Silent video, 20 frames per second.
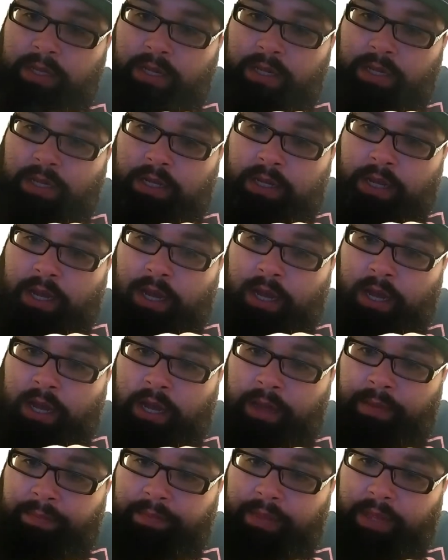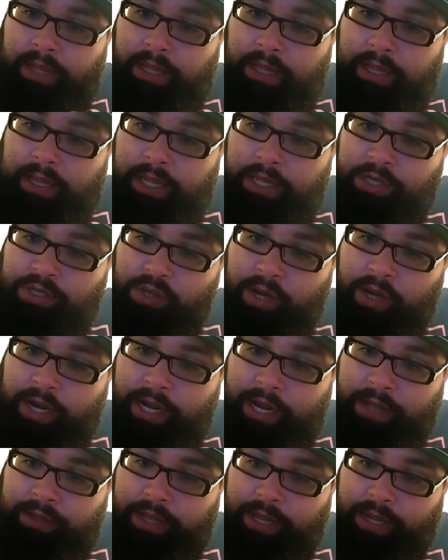it dried out
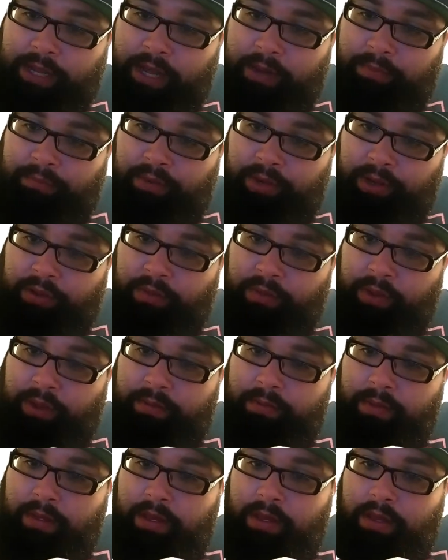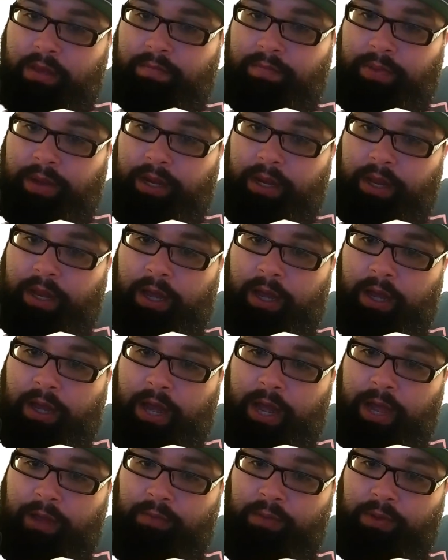that cotton pretty quick. But I
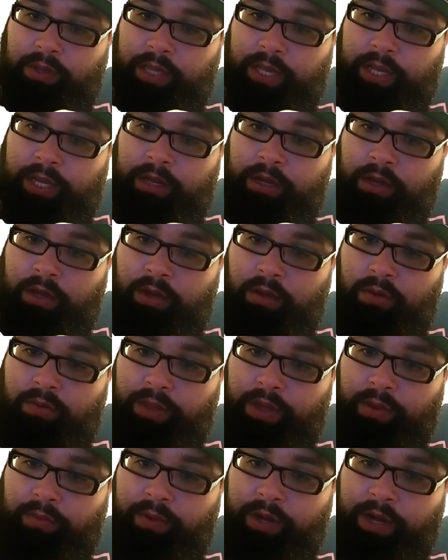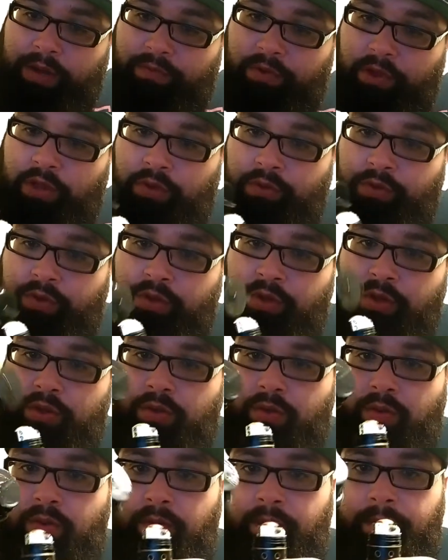will let you know that whenever you
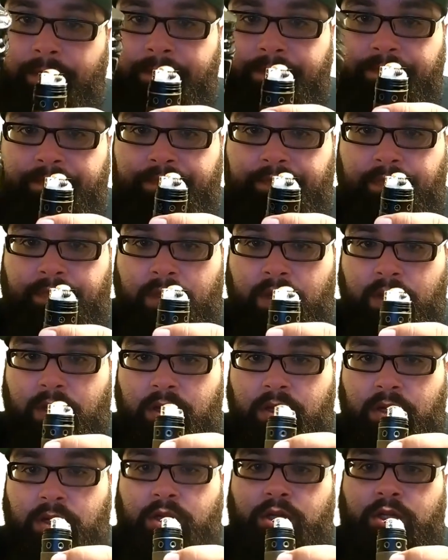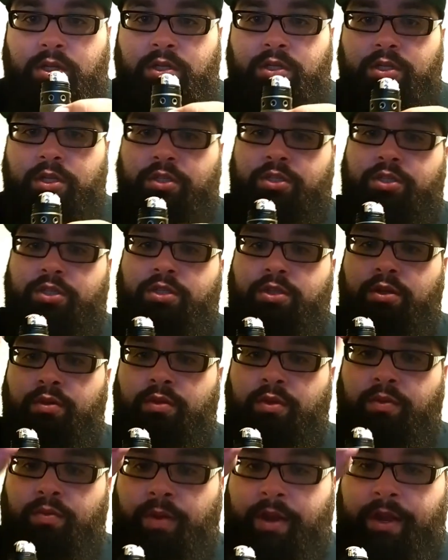do just do the
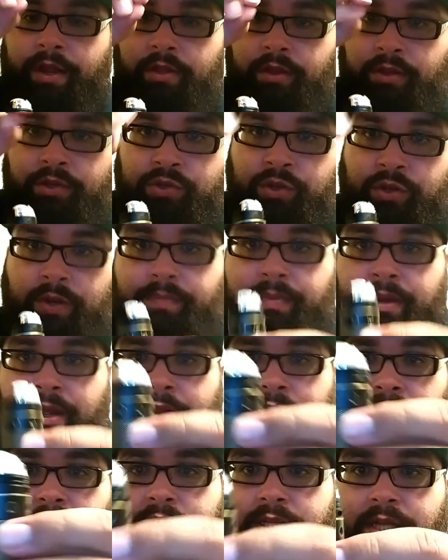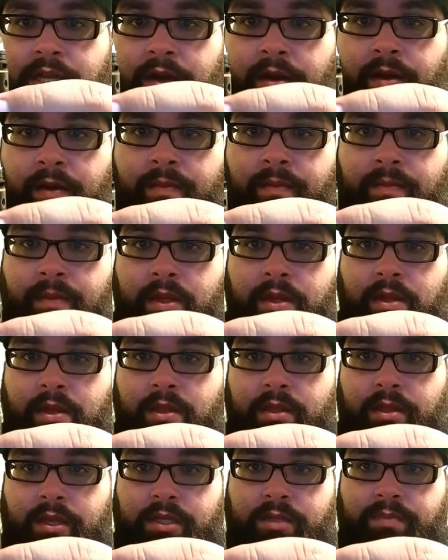regular drip down the center,
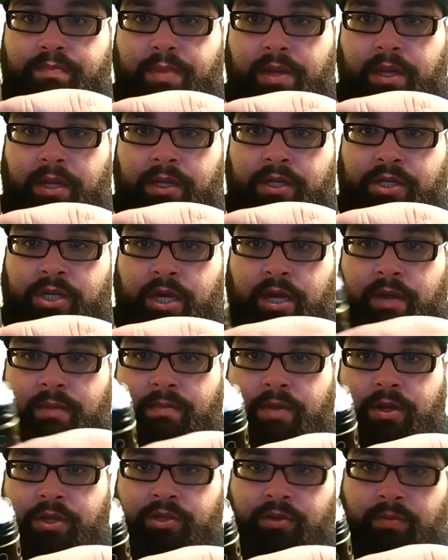this big giant mushroom at the